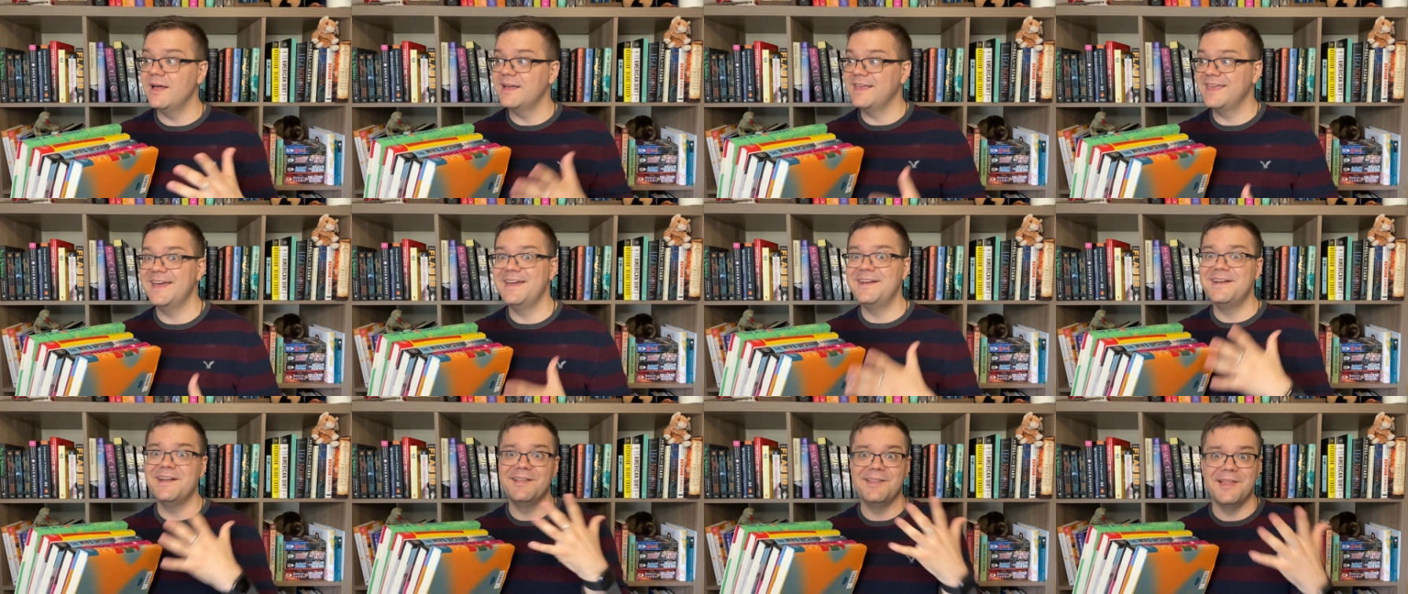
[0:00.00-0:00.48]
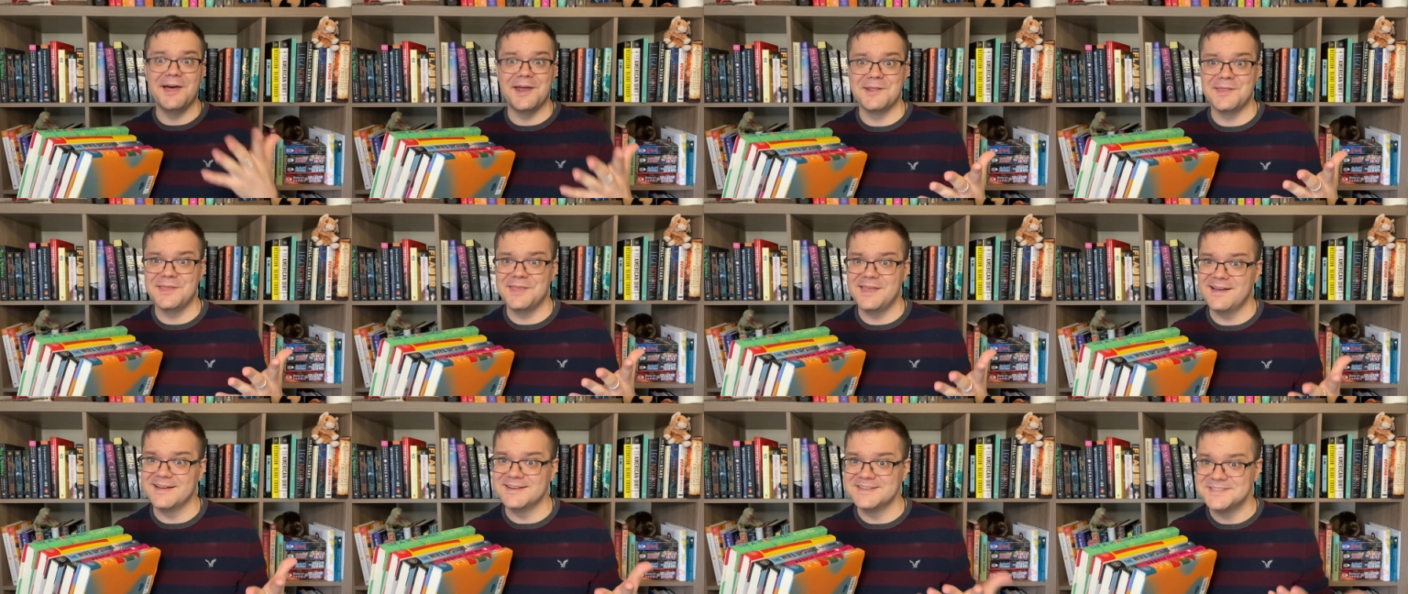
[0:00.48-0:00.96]
Again, a lot of
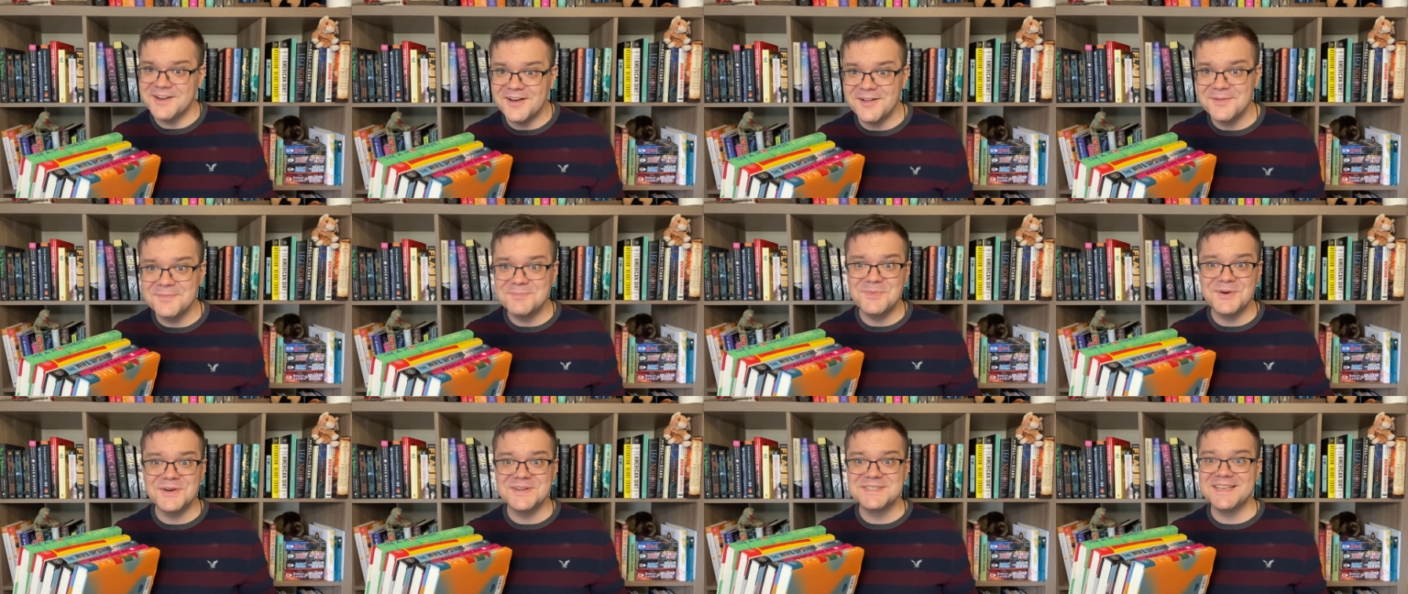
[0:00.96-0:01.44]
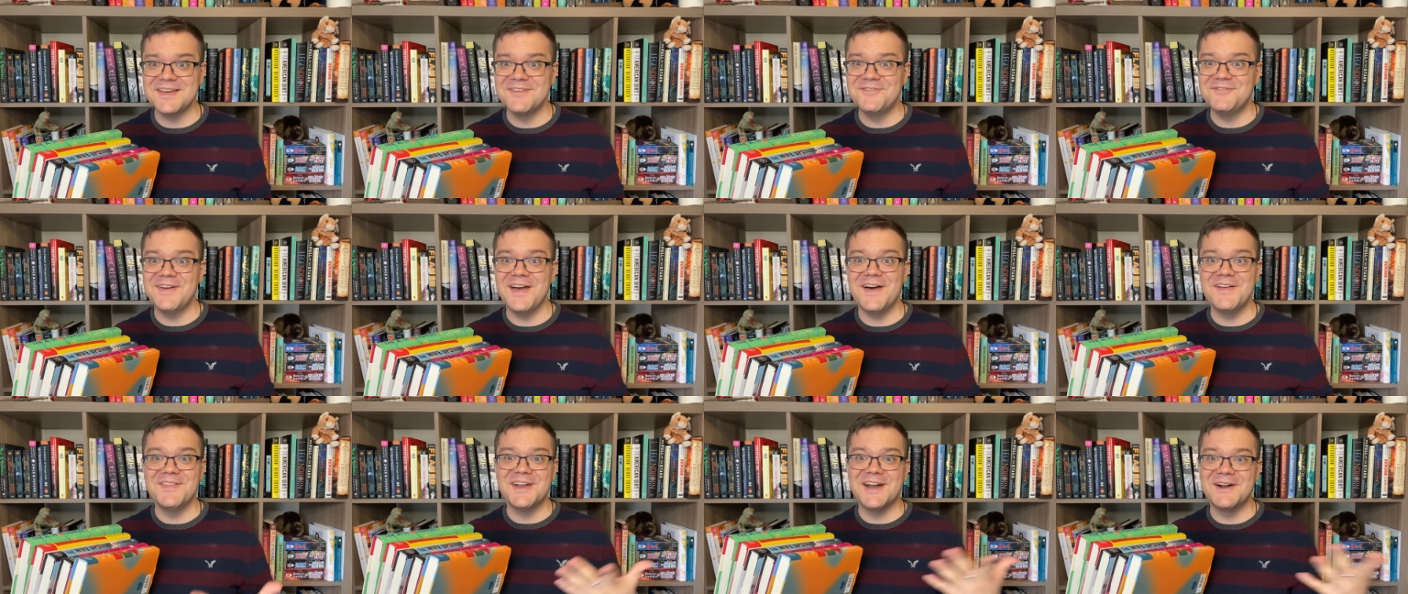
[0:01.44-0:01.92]
the young adult books I
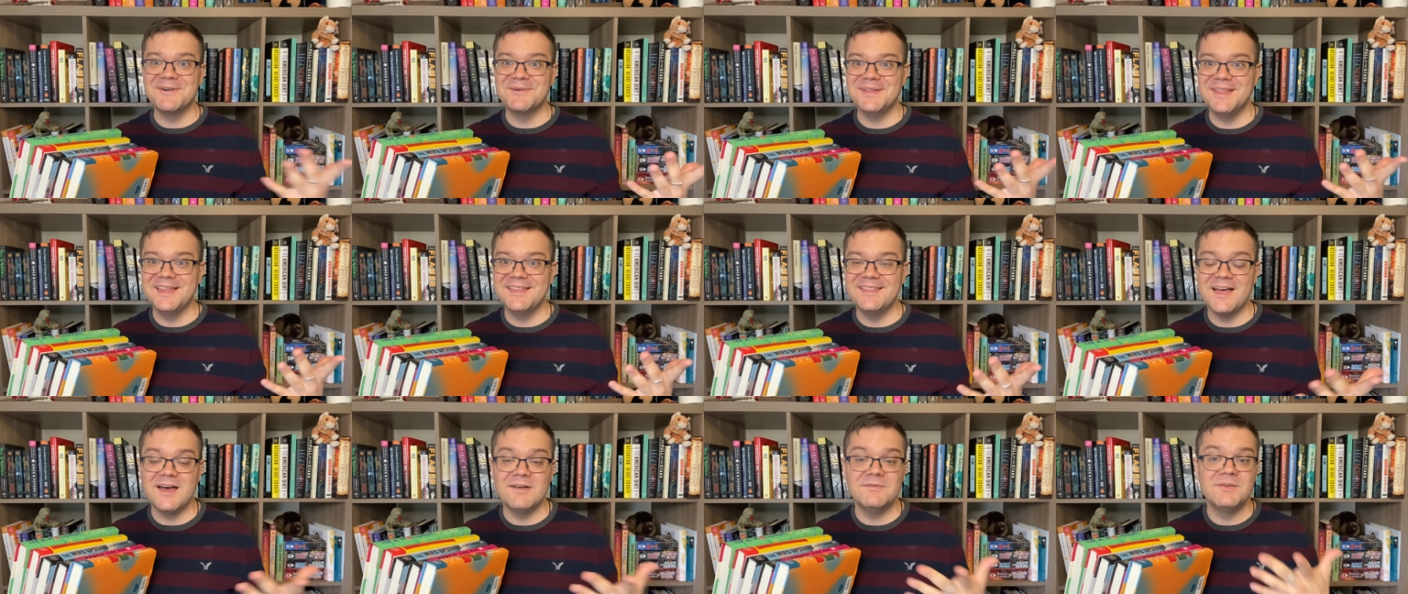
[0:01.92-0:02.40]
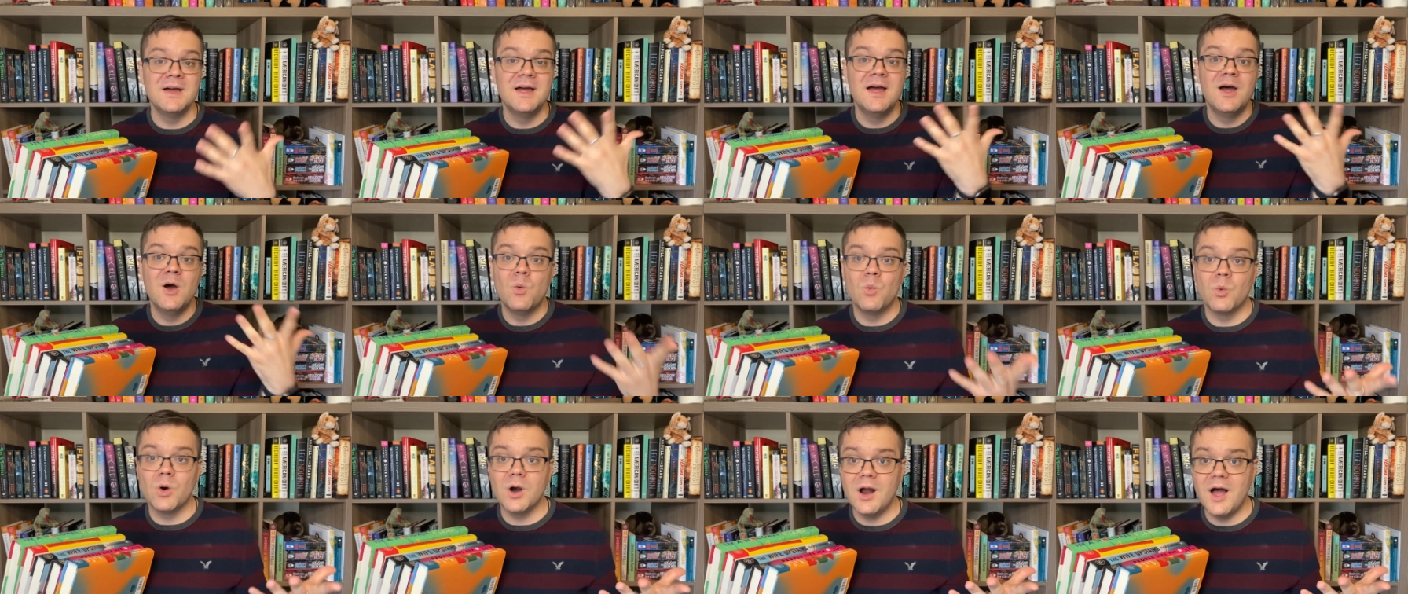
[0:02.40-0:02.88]
found that I really love
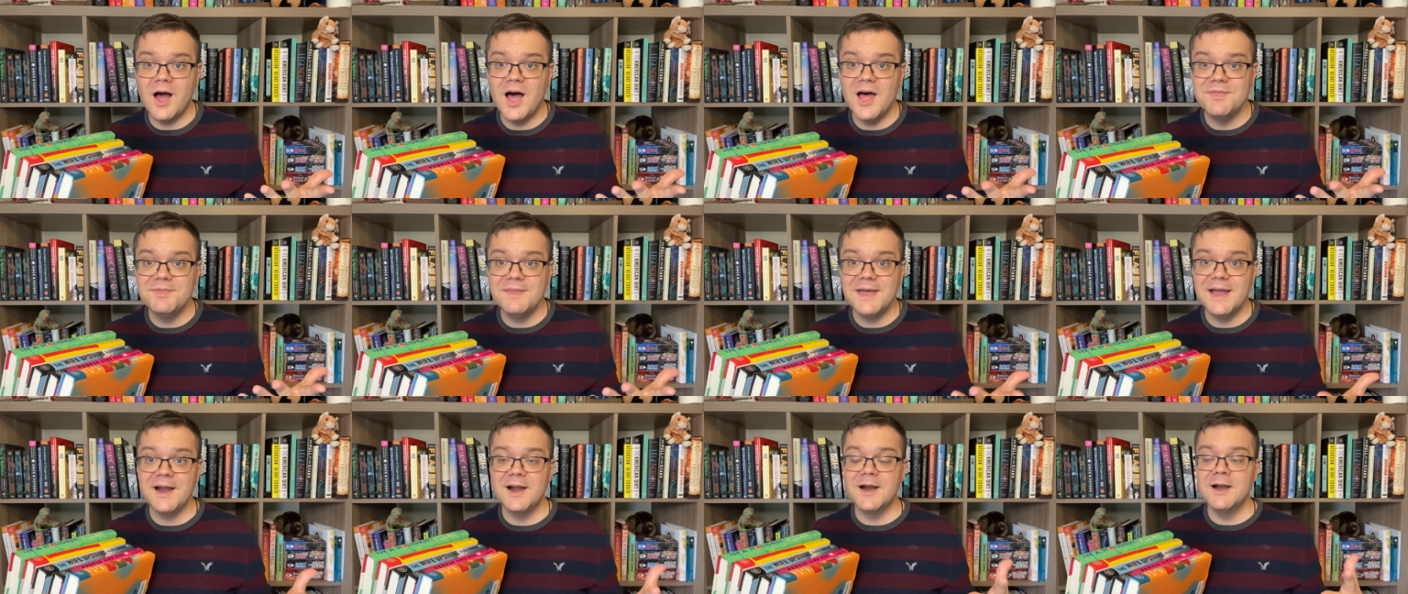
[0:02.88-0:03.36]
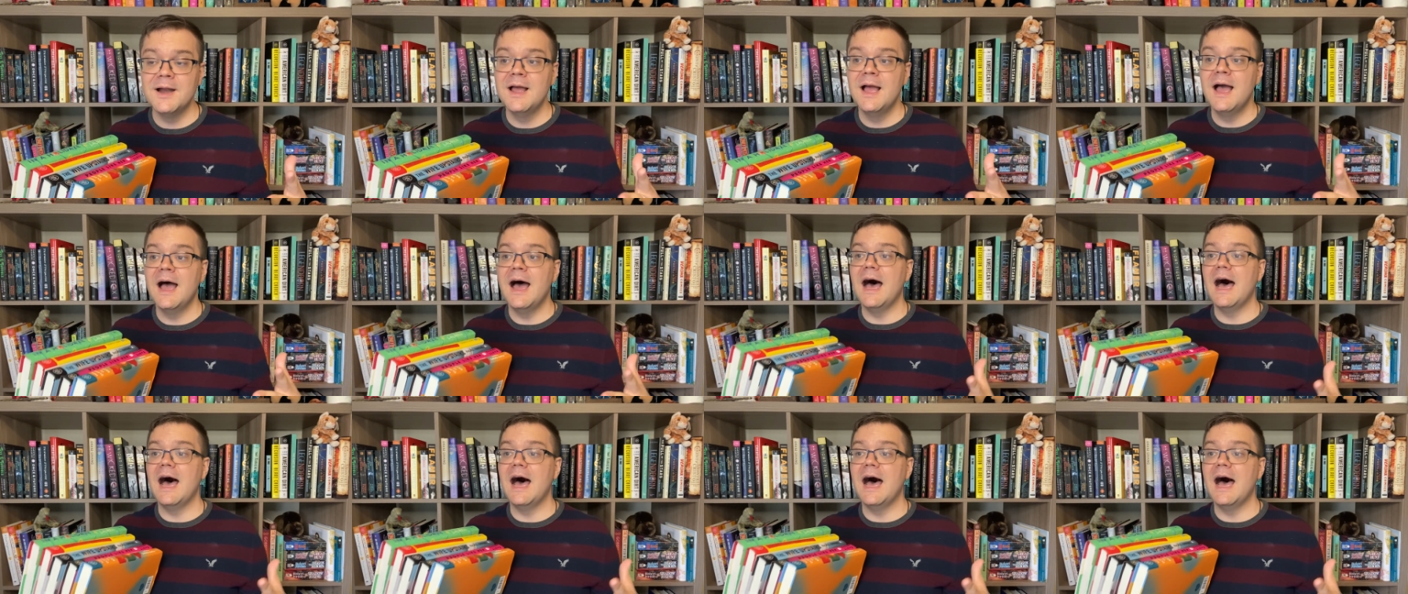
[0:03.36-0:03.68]
were on there.